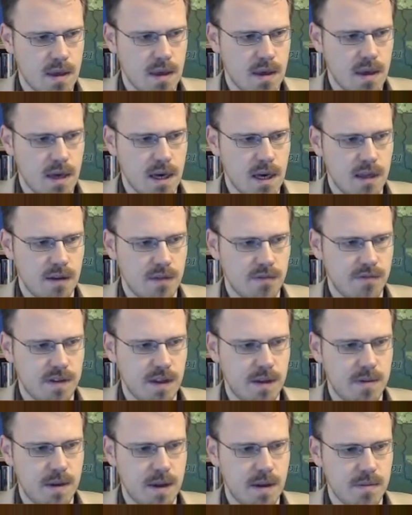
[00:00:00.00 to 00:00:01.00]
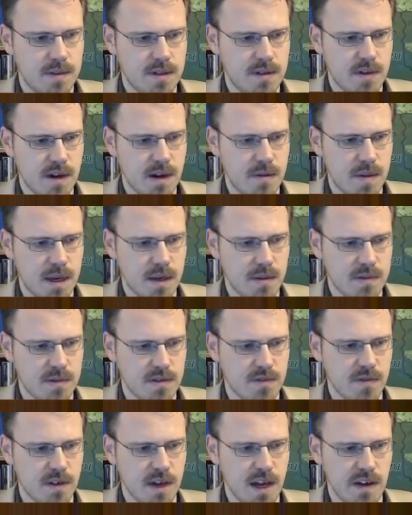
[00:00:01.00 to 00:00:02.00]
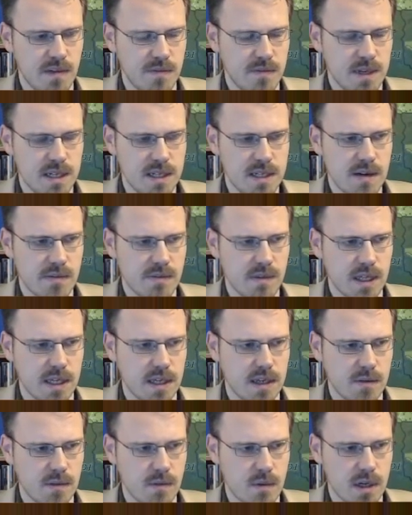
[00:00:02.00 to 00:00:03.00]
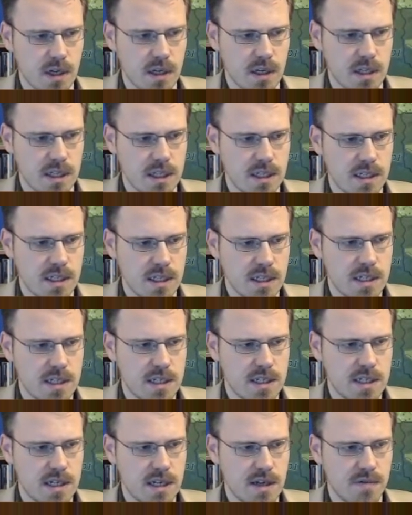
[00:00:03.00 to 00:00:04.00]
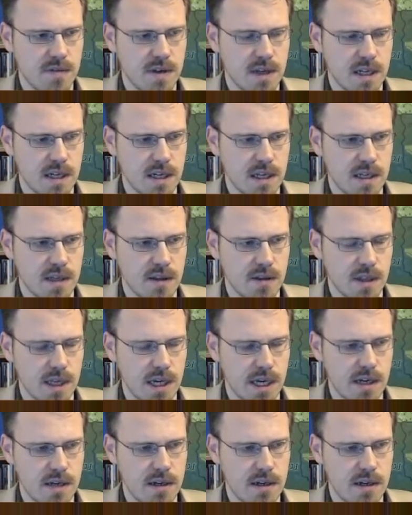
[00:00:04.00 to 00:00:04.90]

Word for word: I could flip him to try and make him survive, but it's not really going to work. Let's let's just see if he can kill that.